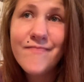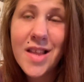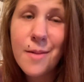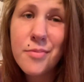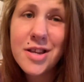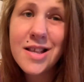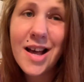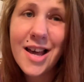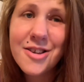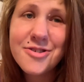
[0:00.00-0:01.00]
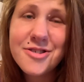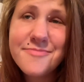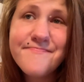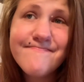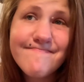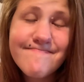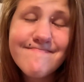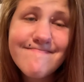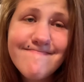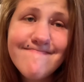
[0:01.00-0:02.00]
I'm pretty tired.
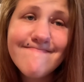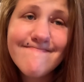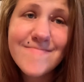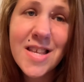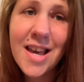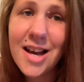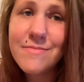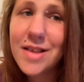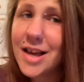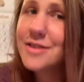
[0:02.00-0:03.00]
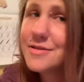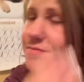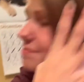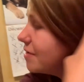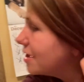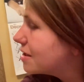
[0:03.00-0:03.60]
Yeah, I'm tired, but